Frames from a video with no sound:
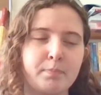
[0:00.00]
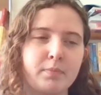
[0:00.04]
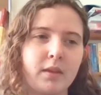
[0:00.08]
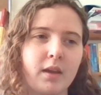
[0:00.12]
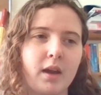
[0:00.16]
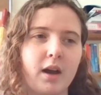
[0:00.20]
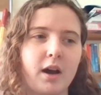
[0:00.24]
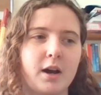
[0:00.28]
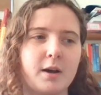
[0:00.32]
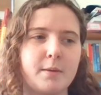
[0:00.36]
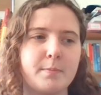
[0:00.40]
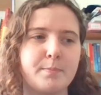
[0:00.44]

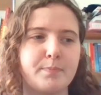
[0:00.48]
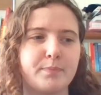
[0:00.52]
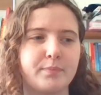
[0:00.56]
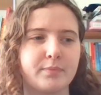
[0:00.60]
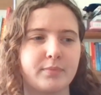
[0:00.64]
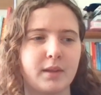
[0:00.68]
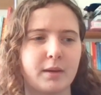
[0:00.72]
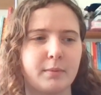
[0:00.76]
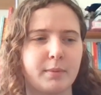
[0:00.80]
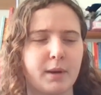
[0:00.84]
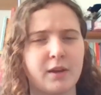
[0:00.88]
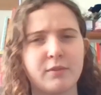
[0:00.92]

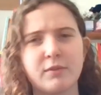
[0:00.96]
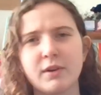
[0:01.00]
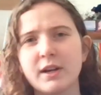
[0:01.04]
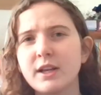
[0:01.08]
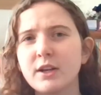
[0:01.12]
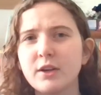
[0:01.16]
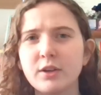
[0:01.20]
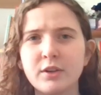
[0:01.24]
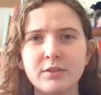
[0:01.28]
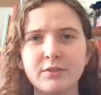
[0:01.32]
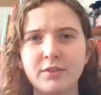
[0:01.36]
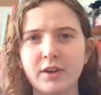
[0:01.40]
But I really
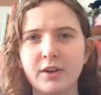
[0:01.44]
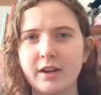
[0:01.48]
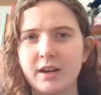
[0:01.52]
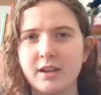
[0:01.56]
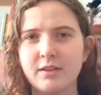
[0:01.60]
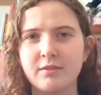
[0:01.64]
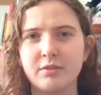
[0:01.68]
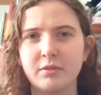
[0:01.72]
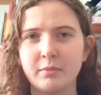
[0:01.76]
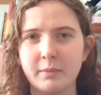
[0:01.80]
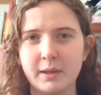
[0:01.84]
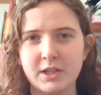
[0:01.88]
couldn't find
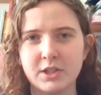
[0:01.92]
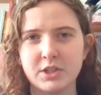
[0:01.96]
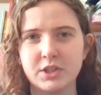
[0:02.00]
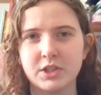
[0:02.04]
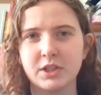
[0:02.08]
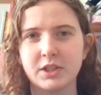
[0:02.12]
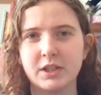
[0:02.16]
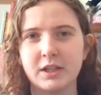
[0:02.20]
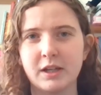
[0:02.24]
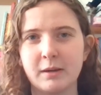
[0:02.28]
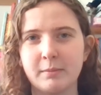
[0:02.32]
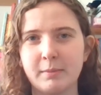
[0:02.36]

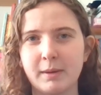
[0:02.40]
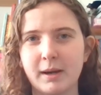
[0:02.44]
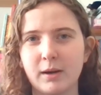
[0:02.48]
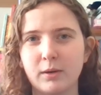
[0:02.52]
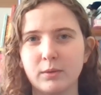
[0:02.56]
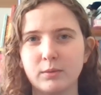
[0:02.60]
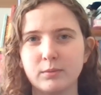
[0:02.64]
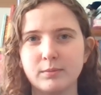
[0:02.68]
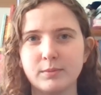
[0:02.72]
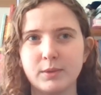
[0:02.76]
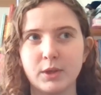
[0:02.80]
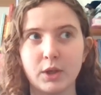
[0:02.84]
information
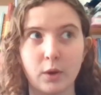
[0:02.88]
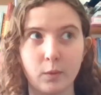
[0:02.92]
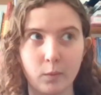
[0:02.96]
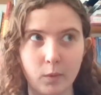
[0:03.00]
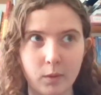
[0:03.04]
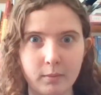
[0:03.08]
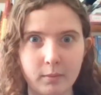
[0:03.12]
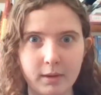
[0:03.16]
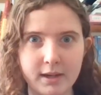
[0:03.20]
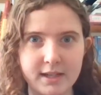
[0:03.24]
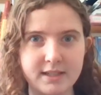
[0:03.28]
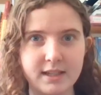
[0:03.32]
about, you know,
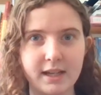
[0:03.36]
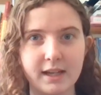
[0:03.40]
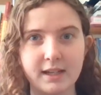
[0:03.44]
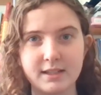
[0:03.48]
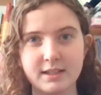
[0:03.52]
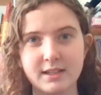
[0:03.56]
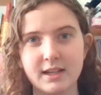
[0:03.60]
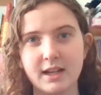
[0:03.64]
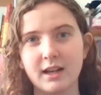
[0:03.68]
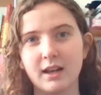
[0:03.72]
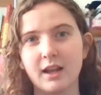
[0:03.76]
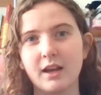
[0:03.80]
what my
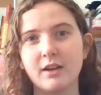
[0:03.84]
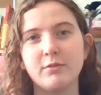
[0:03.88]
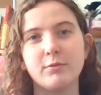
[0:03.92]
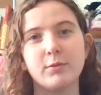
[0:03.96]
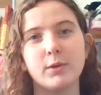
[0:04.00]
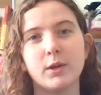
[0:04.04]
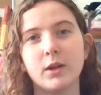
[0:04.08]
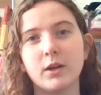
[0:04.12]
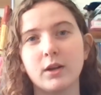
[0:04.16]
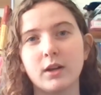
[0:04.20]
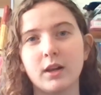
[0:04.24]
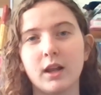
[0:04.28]
day-to-day life
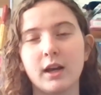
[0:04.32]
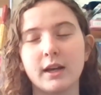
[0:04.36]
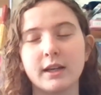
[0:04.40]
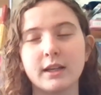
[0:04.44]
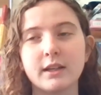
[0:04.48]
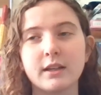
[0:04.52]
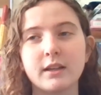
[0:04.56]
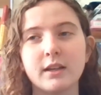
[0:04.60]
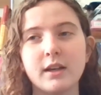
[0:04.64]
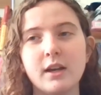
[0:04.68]
would look like.